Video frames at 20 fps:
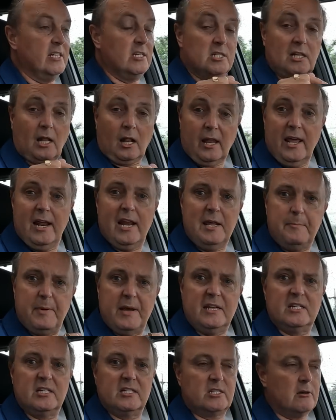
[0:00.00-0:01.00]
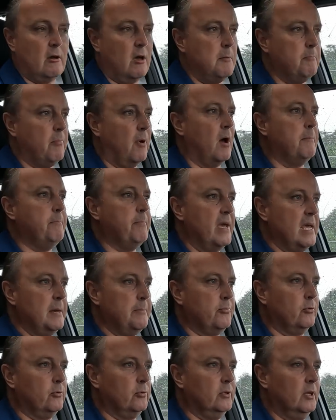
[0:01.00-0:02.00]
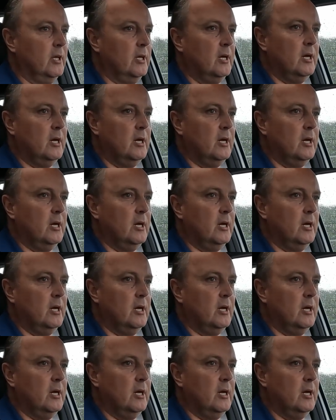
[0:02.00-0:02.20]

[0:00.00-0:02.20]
it's clearly been designed by people